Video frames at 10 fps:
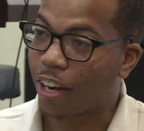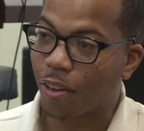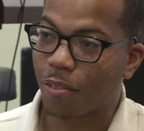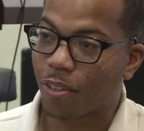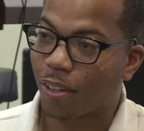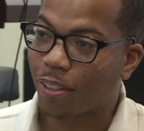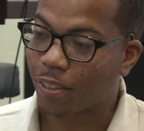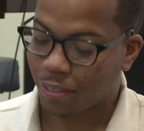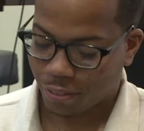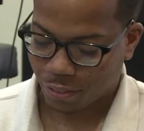I'll just add
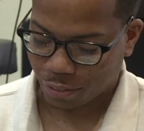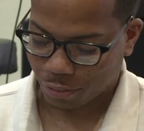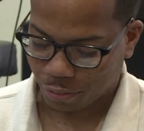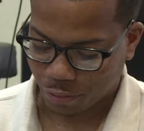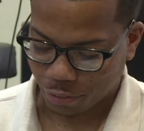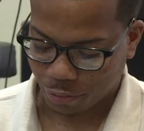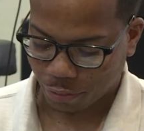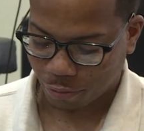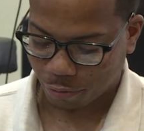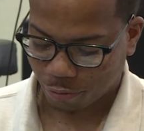something real quick
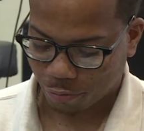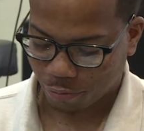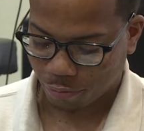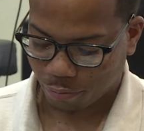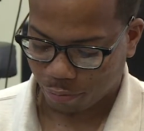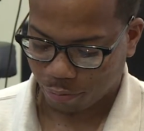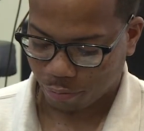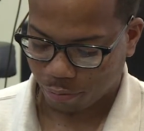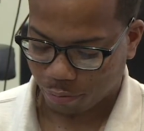to uh, what Bishop